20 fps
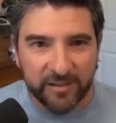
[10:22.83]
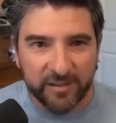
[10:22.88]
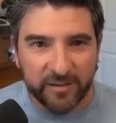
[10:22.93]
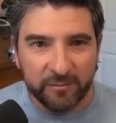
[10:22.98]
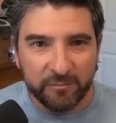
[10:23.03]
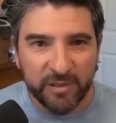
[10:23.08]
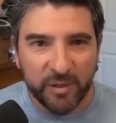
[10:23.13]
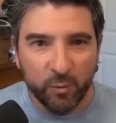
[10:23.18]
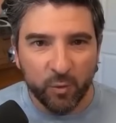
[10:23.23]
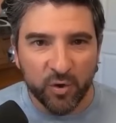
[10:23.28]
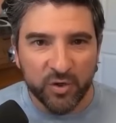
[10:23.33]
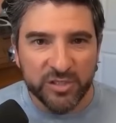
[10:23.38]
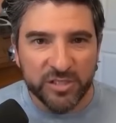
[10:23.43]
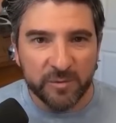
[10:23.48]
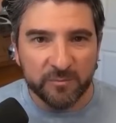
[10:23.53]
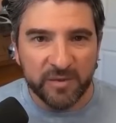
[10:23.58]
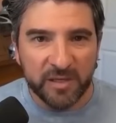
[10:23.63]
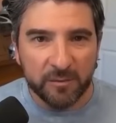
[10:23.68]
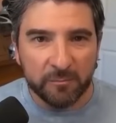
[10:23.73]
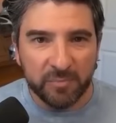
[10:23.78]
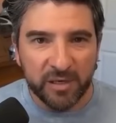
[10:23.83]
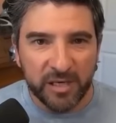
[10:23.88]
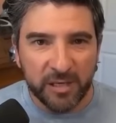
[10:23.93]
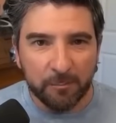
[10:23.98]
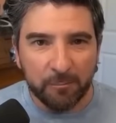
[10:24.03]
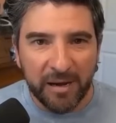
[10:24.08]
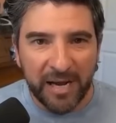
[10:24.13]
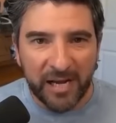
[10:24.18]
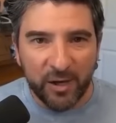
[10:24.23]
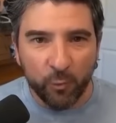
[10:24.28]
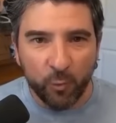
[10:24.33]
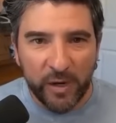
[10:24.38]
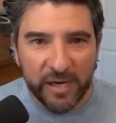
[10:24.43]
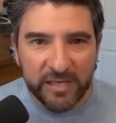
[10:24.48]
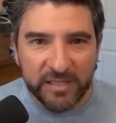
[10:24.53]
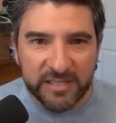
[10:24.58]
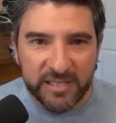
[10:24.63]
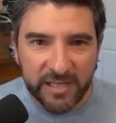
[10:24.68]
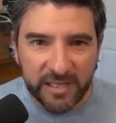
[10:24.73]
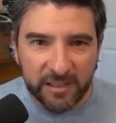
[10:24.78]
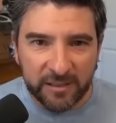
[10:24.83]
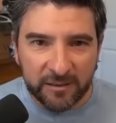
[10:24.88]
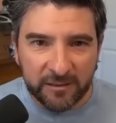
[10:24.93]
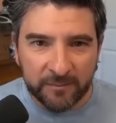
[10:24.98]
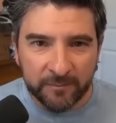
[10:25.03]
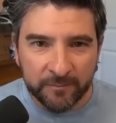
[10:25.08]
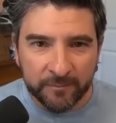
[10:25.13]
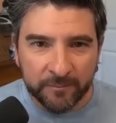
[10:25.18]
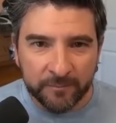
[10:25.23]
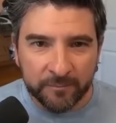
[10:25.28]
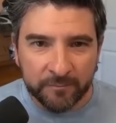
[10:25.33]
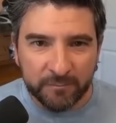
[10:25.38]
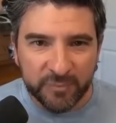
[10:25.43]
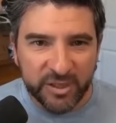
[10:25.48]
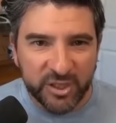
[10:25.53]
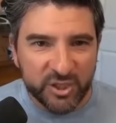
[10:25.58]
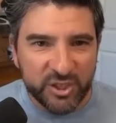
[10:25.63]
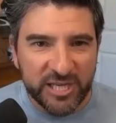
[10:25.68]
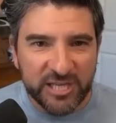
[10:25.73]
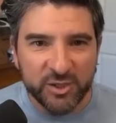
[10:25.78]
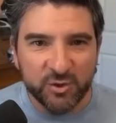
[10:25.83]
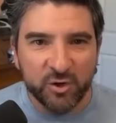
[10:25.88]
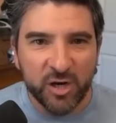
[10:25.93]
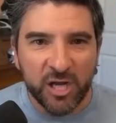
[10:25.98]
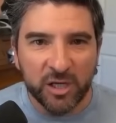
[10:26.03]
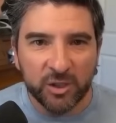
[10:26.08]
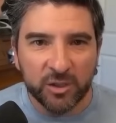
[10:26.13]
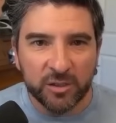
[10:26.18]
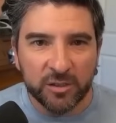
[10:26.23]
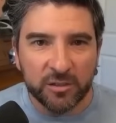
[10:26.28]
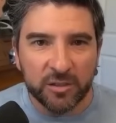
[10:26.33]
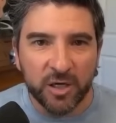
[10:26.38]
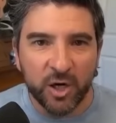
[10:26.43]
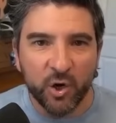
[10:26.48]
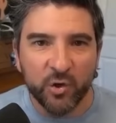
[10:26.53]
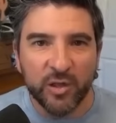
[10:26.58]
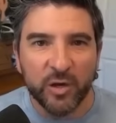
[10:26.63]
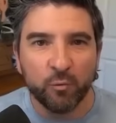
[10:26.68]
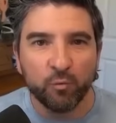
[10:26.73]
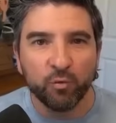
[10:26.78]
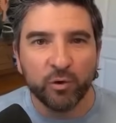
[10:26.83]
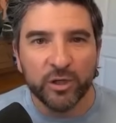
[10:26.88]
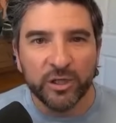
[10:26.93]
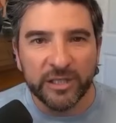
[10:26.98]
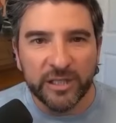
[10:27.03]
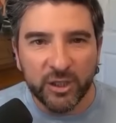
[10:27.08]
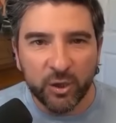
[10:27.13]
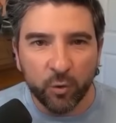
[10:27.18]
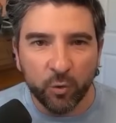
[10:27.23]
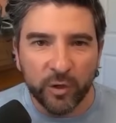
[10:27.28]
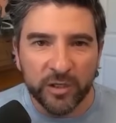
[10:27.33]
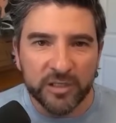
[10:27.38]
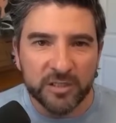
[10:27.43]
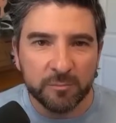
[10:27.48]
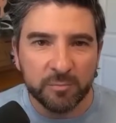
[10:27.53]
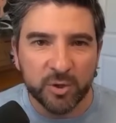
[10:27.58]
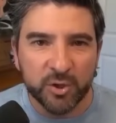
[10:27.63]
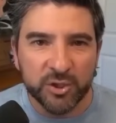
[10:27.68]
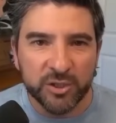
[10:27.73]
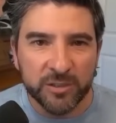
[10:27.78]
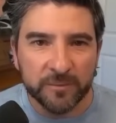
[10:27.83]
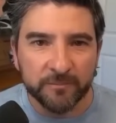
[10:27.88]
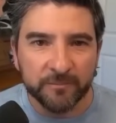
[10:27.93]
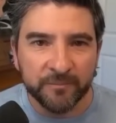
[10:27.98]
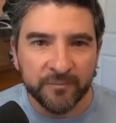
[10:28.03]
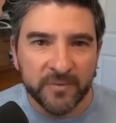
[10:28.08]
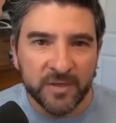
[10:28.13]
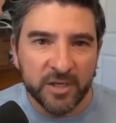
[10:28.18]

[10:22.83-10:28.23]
be worth something big by week 10, but the Jets are not good. Are they really going to push him?